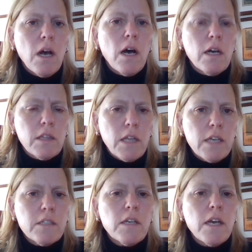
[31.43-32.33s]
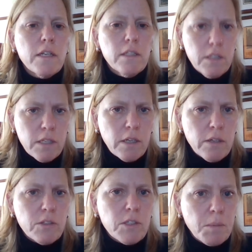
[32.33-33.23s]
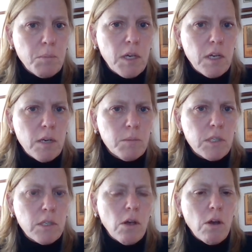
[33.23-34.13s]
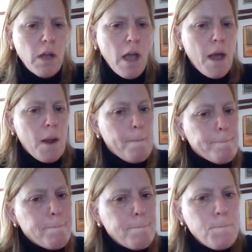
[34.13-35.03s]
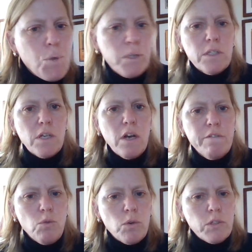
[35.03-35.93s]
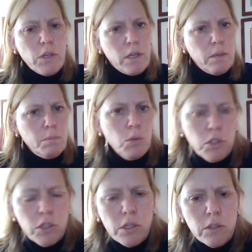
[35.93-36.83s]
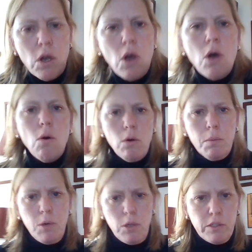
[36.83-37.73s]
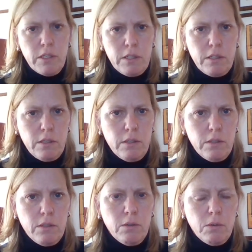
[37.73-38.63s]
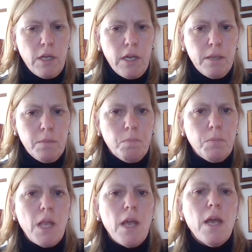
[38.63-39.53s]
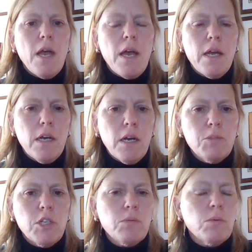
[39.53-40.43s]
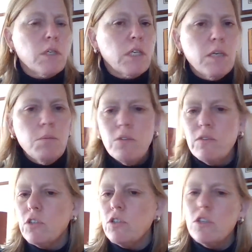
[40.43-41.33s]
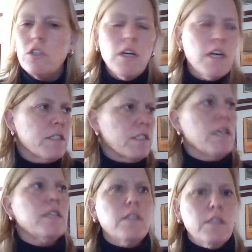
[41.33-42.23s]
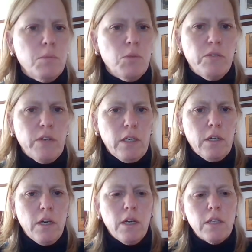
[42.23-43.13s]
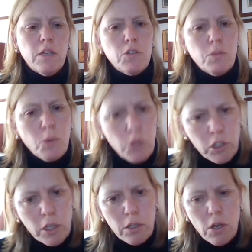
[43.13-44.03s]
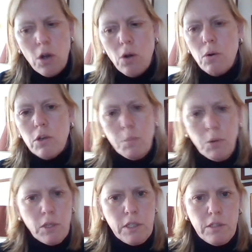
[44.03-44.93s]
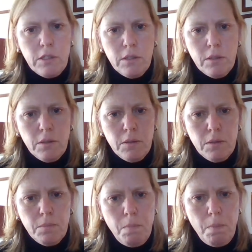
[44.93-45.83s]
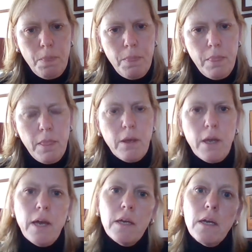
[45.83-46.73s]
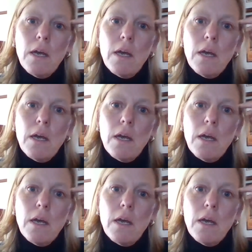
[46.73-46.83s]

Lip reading: unless and until something comes along and puts a force on it, pushes or pulls it. Okay? An object will keep moving just as it's moving unless you push it or you pull it. Okay?